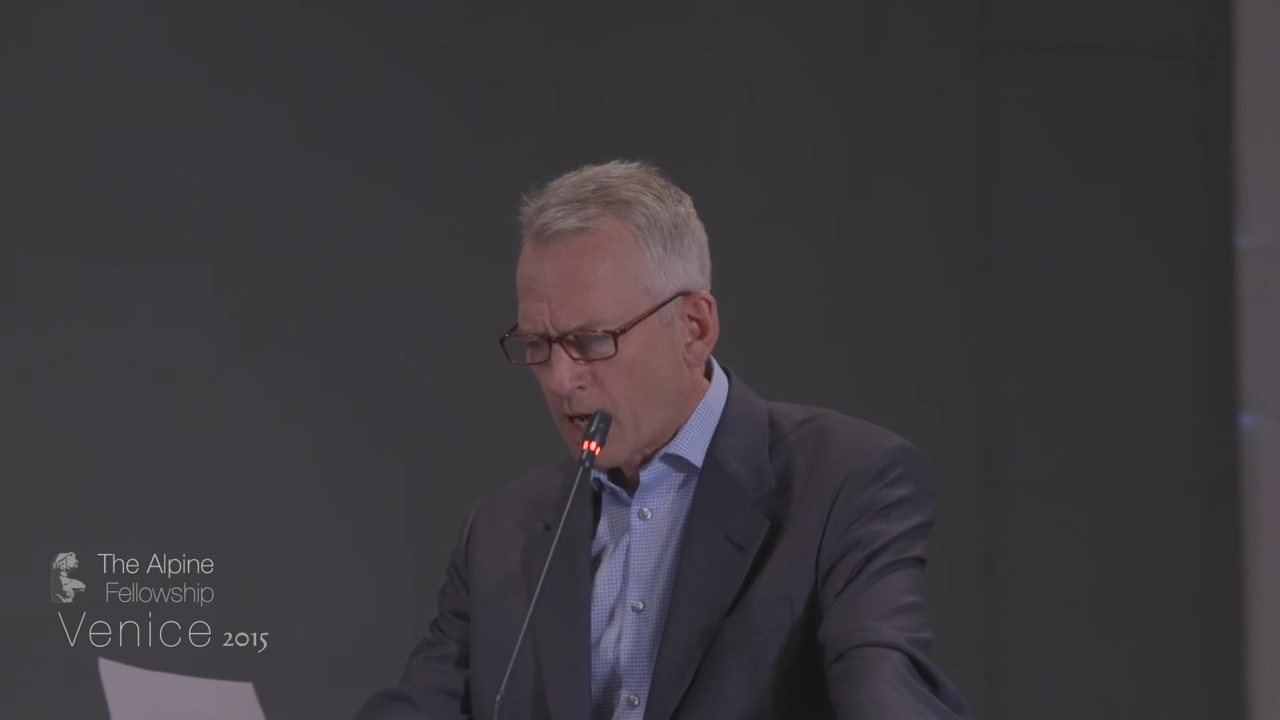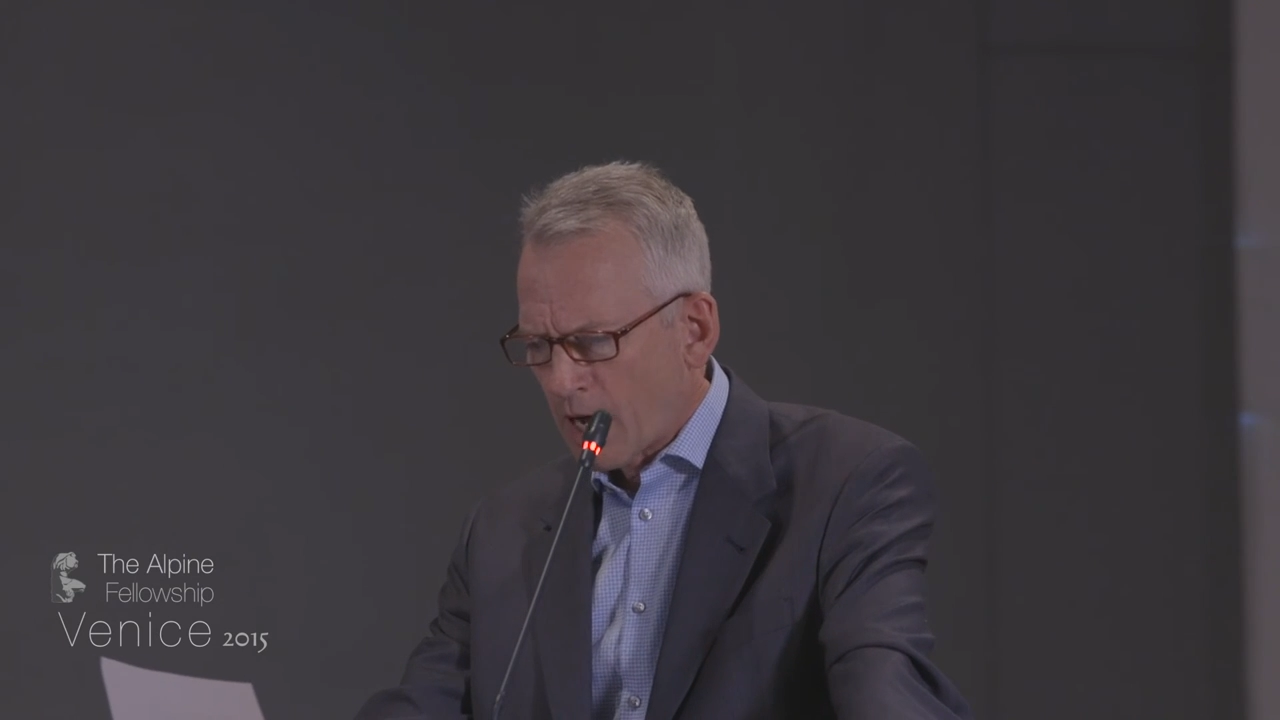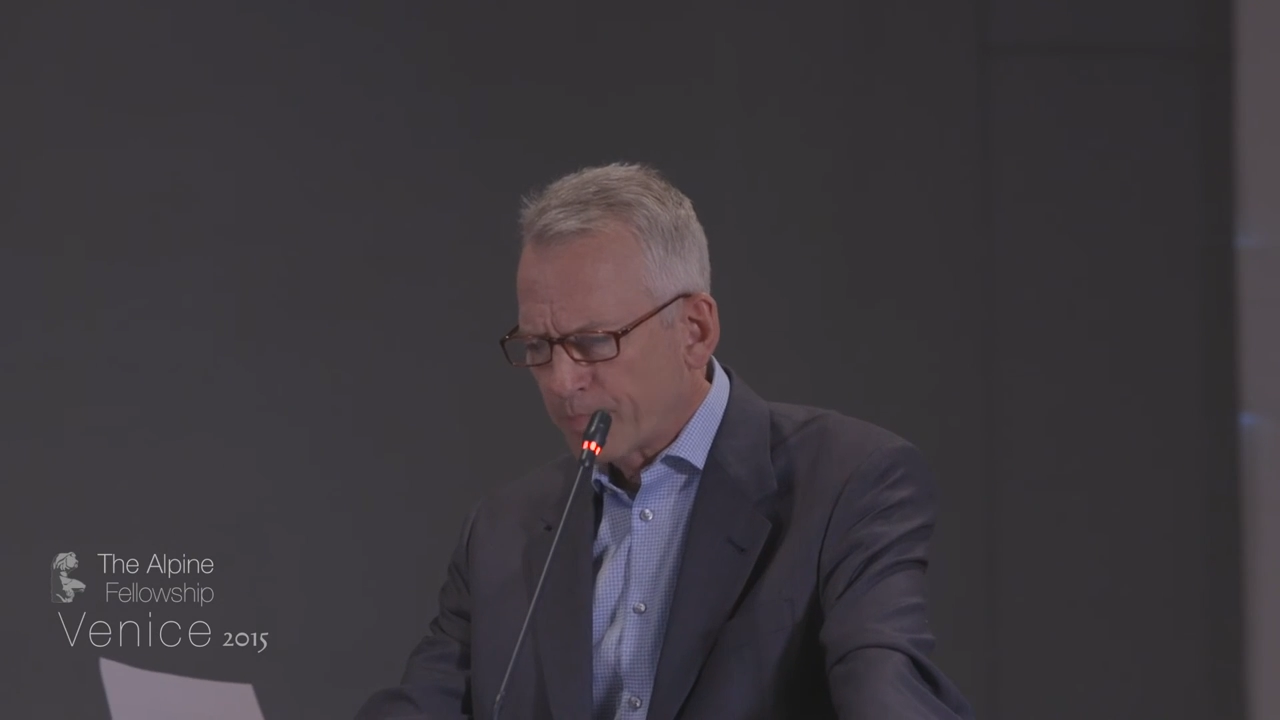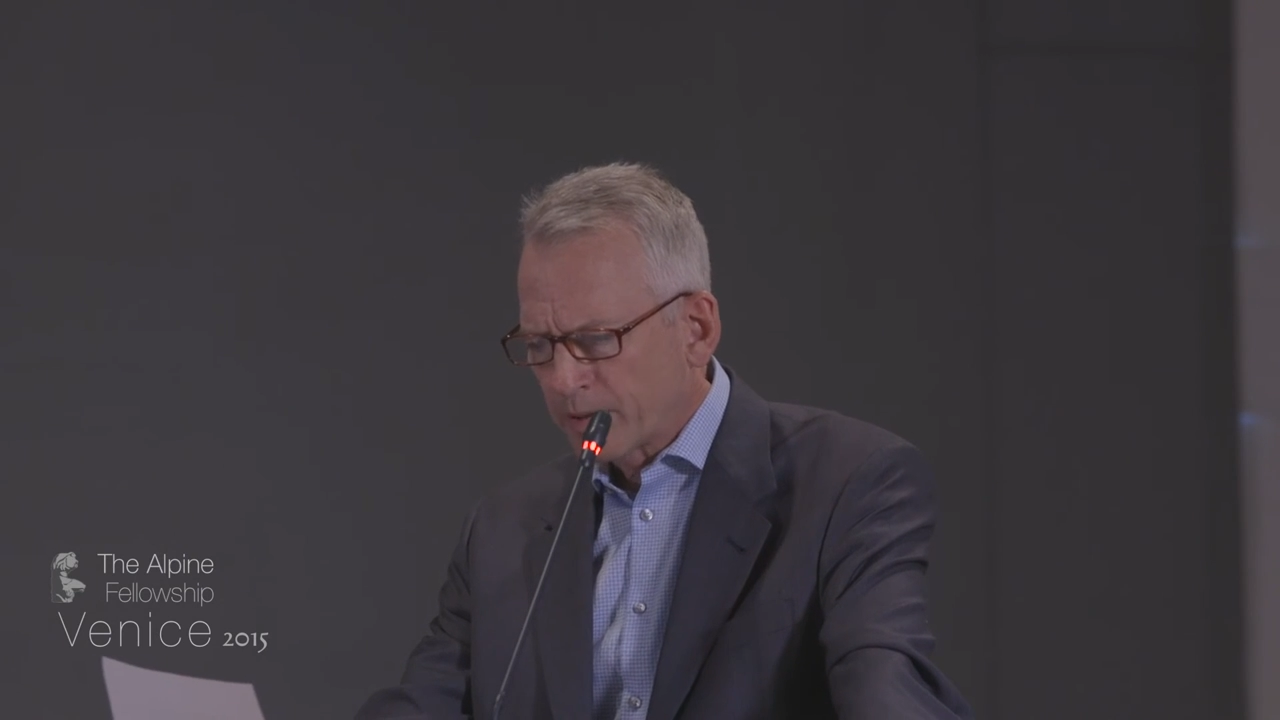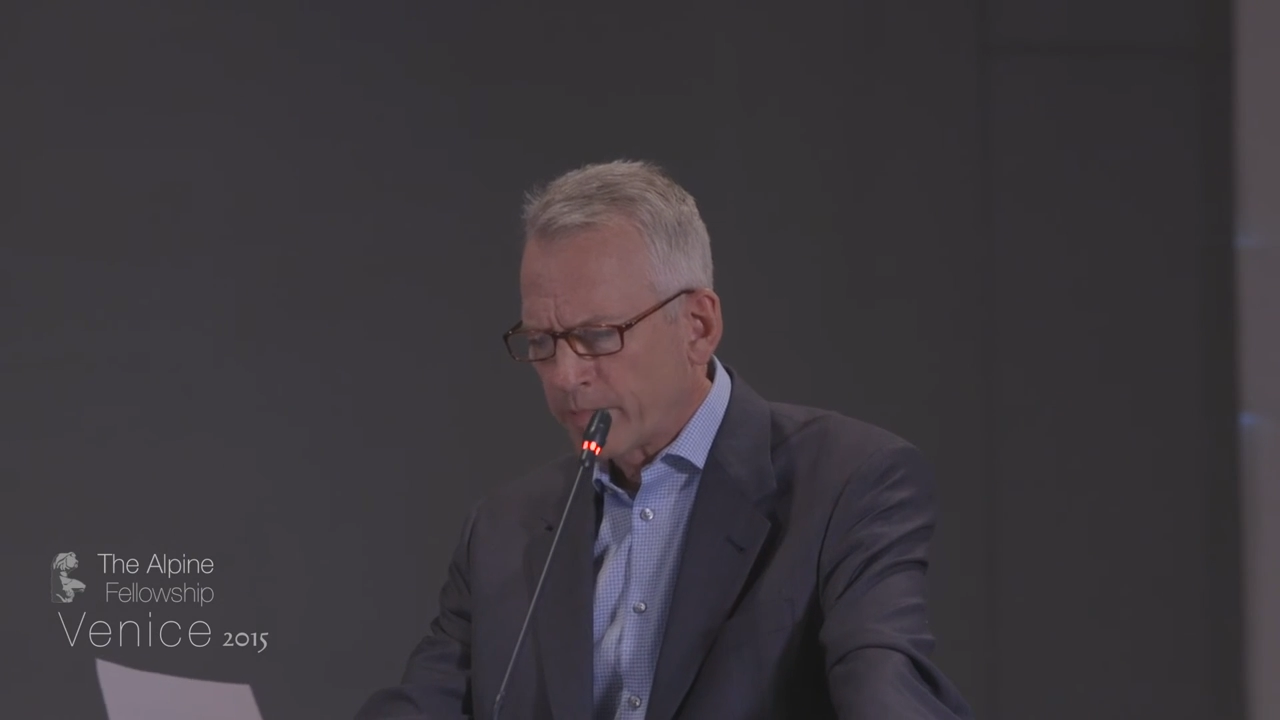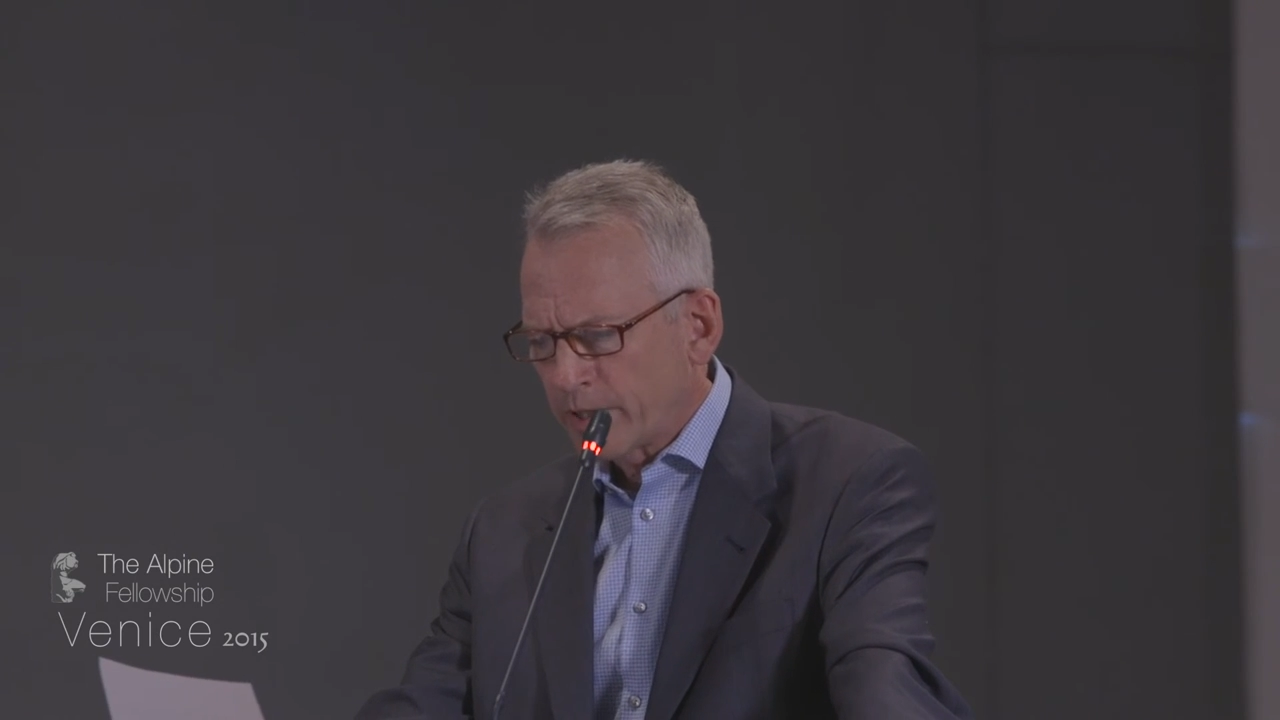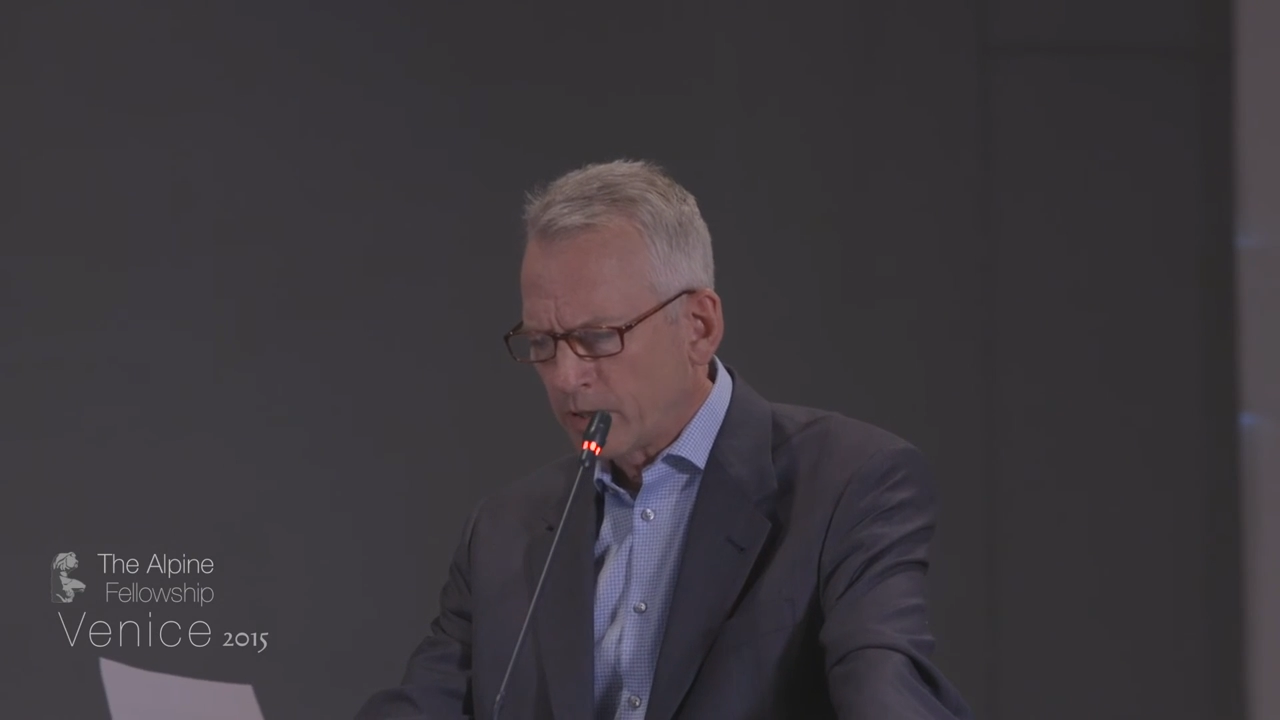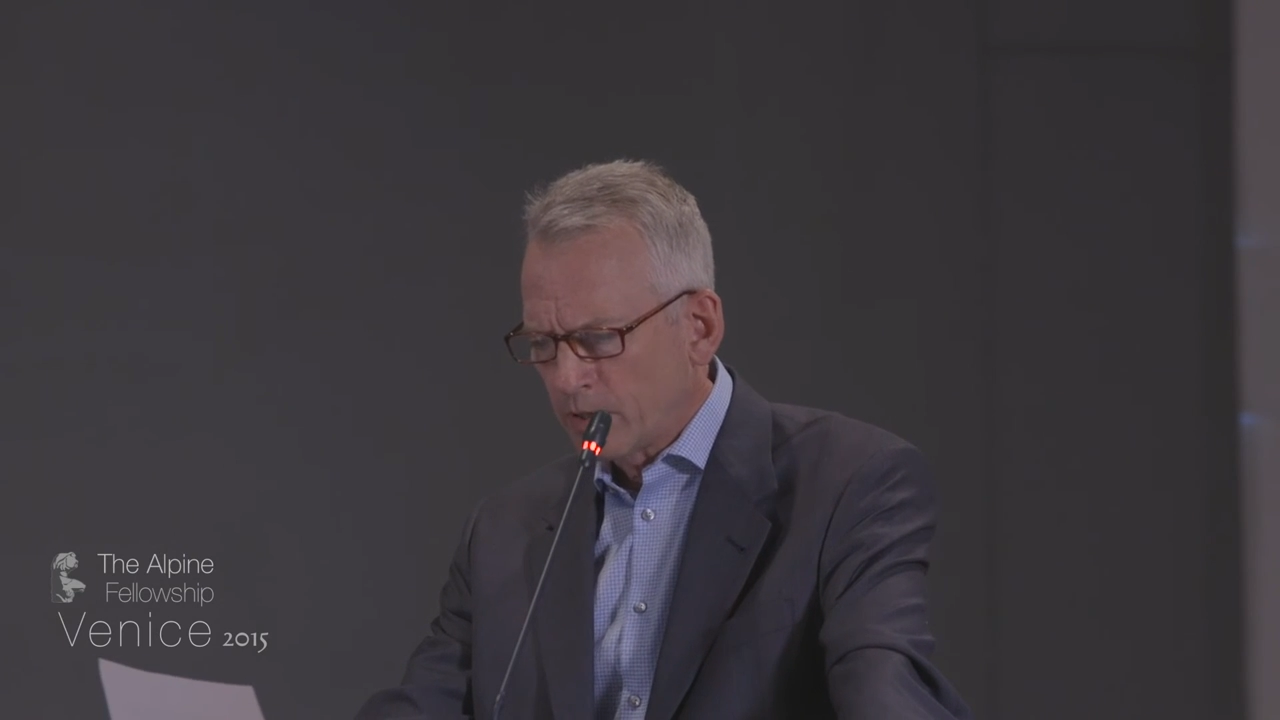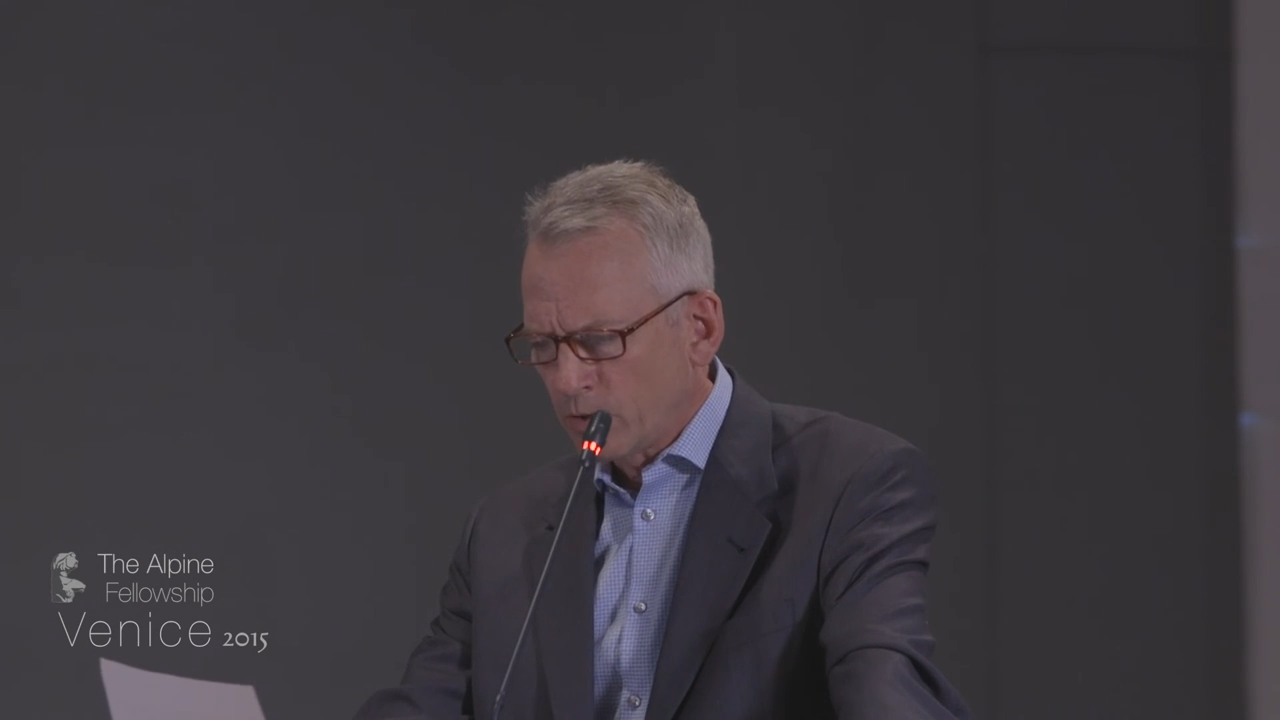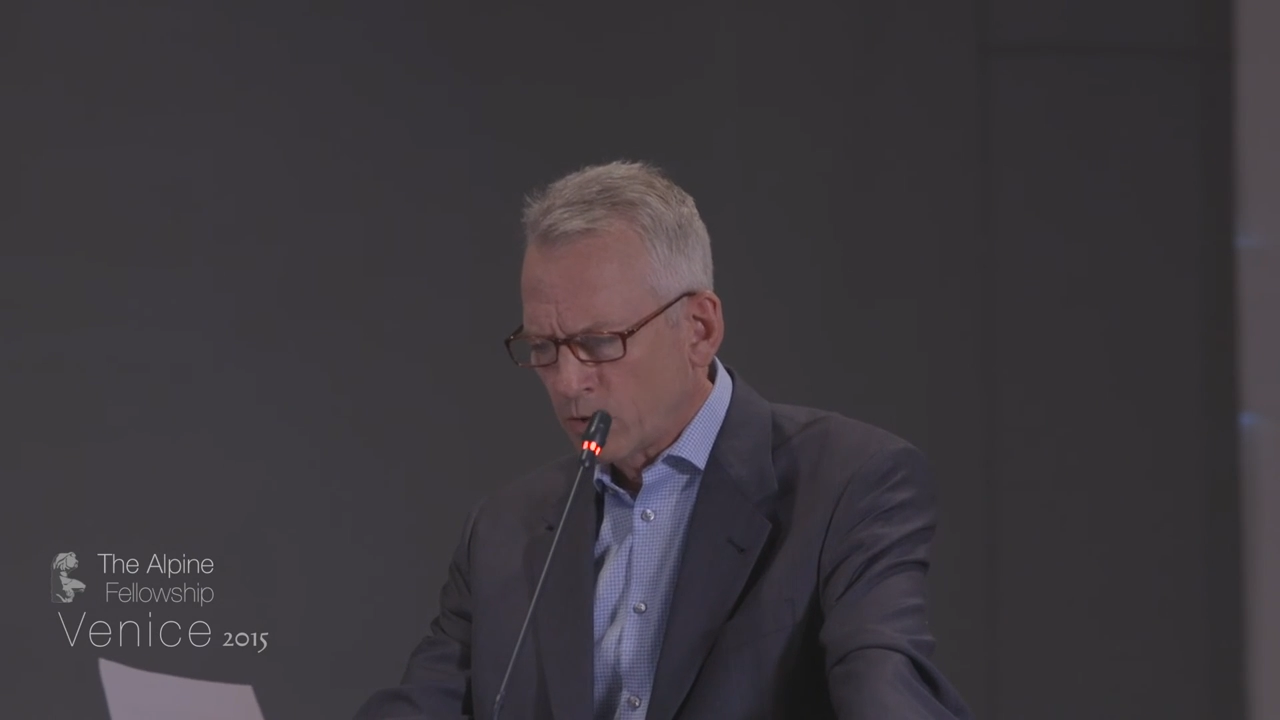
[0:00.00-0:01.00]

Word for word: Complement